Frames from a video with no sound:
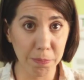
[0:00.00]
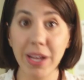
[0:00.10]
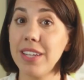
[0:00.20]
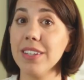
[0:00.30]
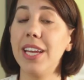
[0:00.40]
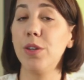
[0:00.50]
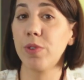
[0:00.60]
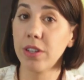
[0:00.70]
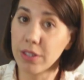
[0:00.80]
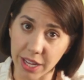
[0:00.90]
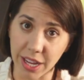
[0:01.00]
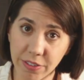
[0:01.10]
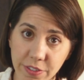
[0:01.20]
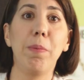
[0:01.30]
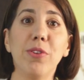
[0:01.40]
But in real
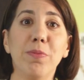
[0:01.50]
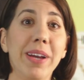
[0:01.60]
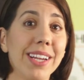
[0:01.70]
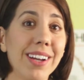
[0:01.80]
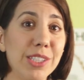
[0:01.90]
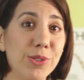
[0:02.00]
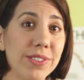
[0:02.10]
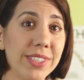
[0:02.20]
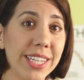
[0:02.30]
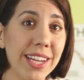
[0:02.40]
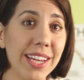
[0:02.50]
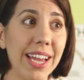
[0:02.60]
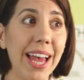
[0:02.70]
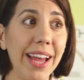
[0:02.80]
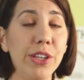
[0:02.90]
life, both mitochondrial D N
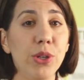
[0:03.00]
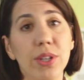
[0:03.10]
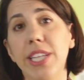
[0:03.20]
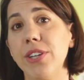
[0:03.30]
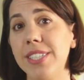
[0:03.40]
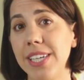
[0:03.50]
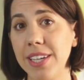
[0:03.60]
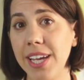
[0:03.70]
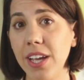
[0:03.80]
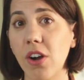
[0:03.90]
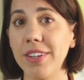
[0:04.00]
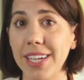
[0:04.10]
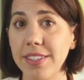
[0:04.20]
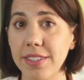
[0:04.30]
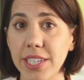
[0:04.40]
A and nuclear D N A are
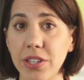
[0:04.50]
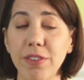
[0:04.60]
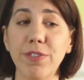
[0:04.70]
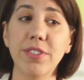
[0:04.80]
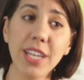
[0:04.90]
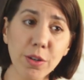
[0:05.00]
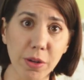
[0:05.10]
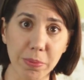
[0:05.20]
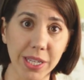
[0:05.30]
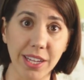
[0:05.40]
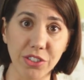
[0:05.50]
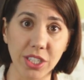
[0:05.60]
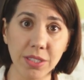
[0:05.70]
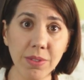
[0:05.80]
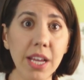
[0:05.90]
necessary for cell
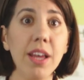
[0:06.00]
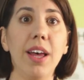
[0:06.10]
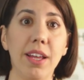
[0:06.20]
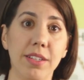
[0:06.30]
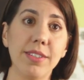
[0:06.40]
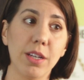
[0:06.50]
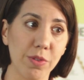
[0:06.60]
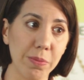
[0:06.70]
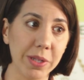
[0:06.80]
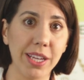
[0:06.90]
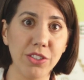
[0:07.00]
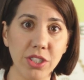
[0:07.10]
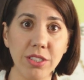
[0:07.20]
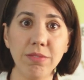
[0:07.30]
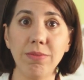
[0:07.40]
replication, and cell
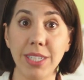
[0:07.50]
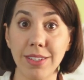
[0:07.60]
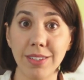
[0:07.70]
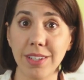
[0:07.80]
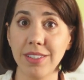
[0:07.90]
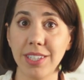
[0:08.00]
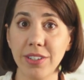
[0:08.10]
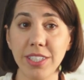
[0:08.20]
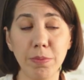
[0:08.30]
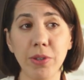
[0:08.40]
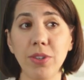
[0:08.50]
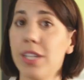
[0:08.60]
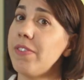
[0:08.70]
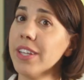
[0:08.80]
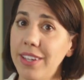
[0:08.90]
replication is necessary to build a
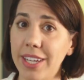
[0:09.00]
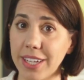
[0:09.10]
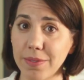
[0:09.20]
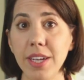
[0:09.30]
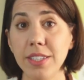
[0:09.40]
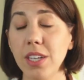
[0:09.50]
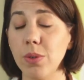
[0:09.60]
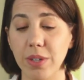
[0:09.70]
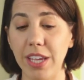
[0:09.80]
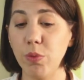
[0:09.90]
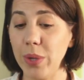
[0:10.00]
living thing. So if